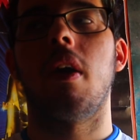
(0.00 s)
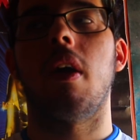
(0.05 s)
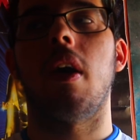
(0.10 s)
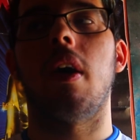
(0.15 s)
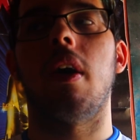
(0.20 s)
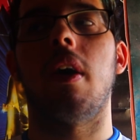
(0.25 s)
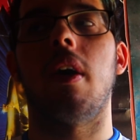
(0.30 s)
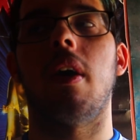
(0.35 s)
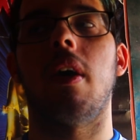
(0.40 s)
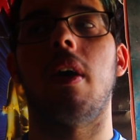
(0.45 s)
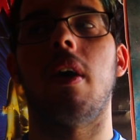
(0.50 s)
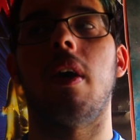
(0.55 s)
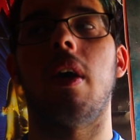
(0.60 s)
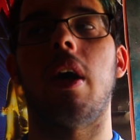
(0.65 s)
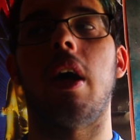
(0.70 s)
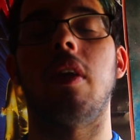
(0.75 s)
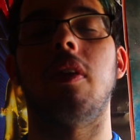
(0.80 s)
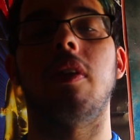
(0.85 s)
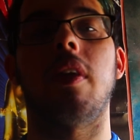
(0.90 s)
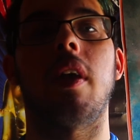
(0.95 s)

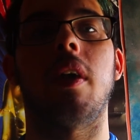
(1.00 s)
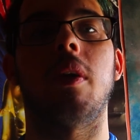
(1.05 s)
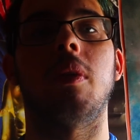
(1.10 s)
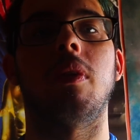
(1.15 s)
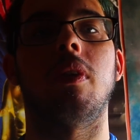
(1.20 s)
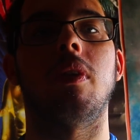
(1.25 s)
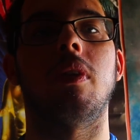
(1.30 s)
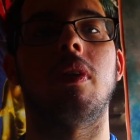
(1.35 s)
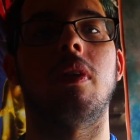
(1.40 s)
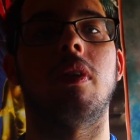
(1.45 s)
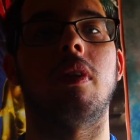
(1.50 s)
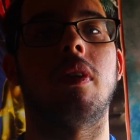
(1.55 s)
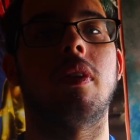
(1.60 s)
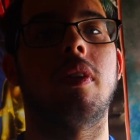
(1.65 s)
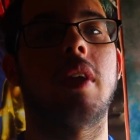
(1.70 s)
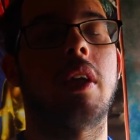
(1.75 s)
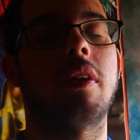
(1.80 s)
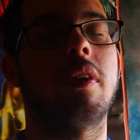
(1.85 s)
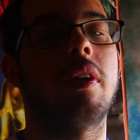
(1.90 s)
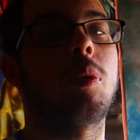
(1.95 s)
And then
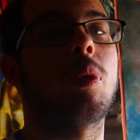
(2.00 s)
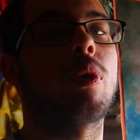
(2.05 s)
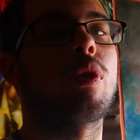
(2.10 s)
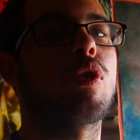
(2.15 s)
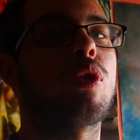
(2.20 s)
they were